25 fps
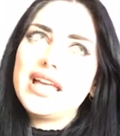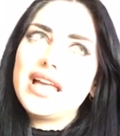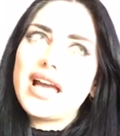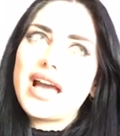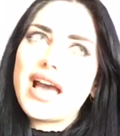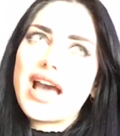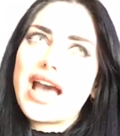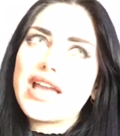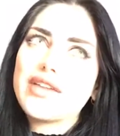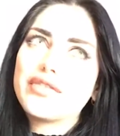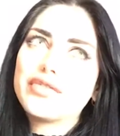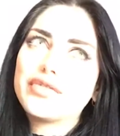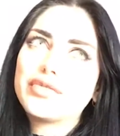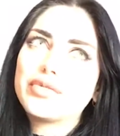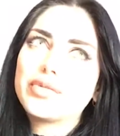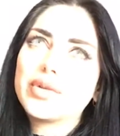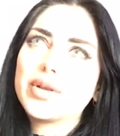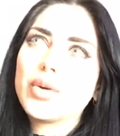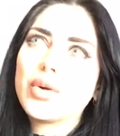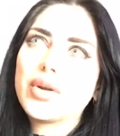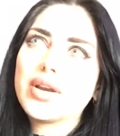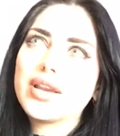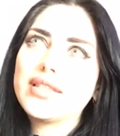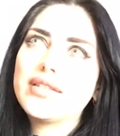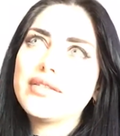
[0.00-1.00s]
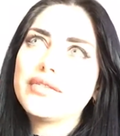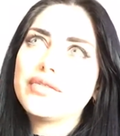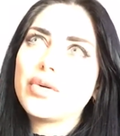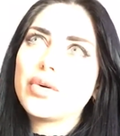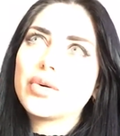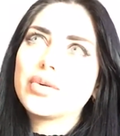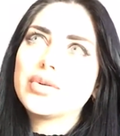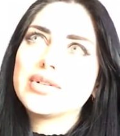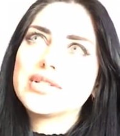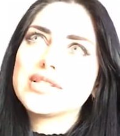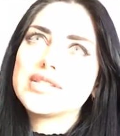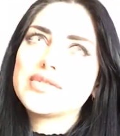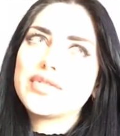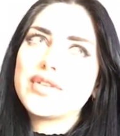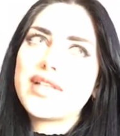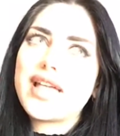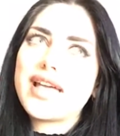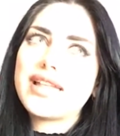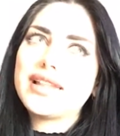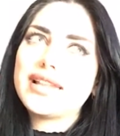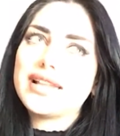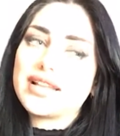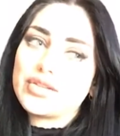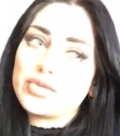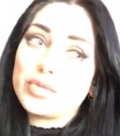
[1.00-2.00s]
I've recorded the vocals for that
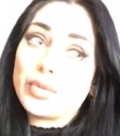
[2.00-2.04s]
like